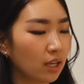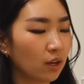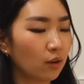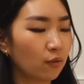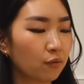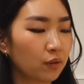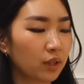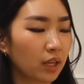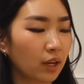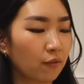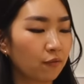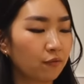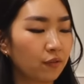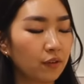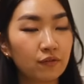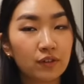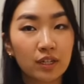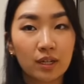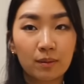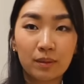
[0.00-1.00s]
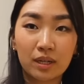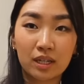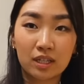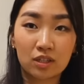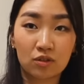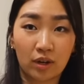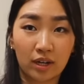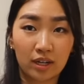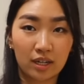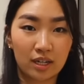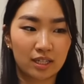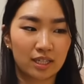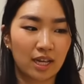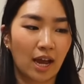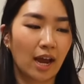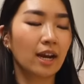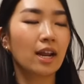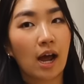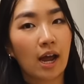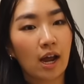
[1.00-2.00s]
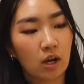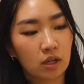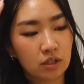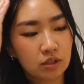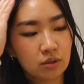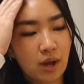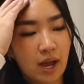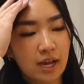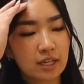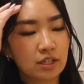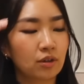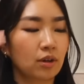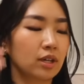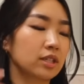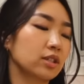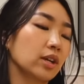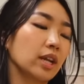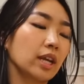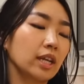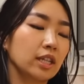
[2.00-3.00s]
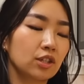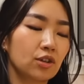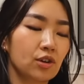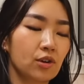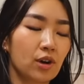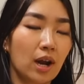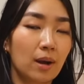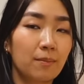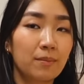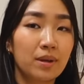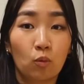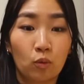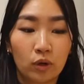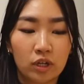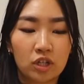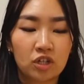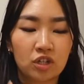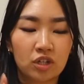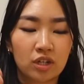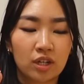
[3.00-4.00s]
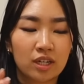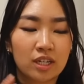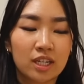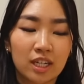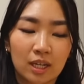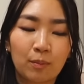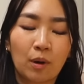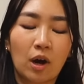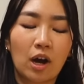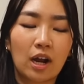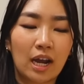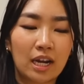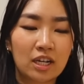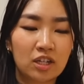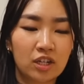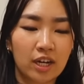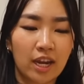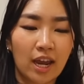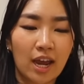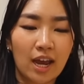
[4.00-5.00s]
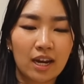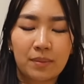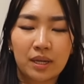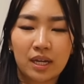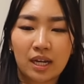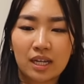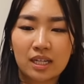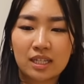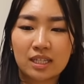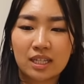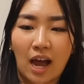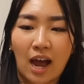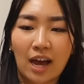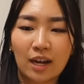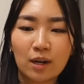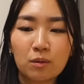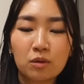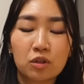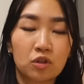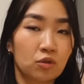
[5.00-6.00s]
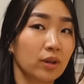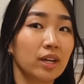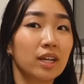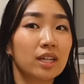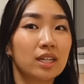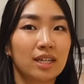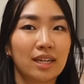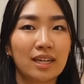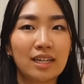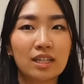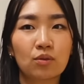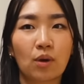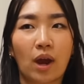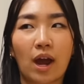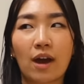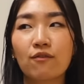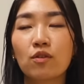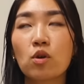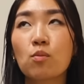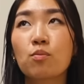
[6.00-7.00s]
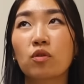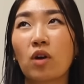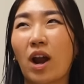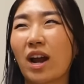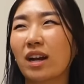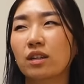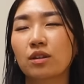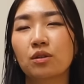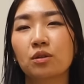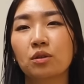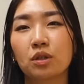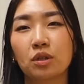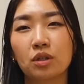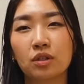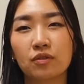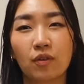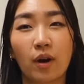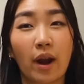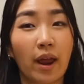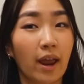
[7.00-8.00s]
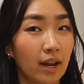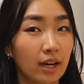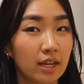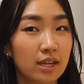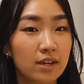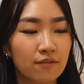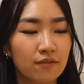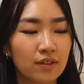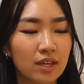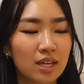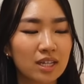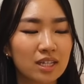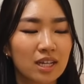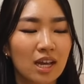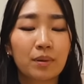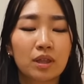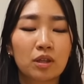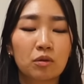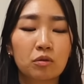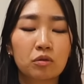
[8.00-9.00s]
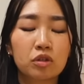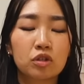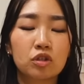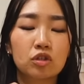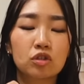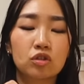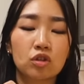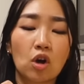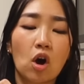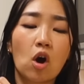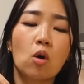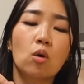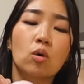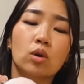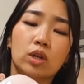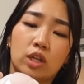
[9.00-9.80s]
there for like 15 minutes trying to decide. I also asked you guys on Instagram which teapot I should get because I don't drink tea, so I have no practical use for any of these, but they're so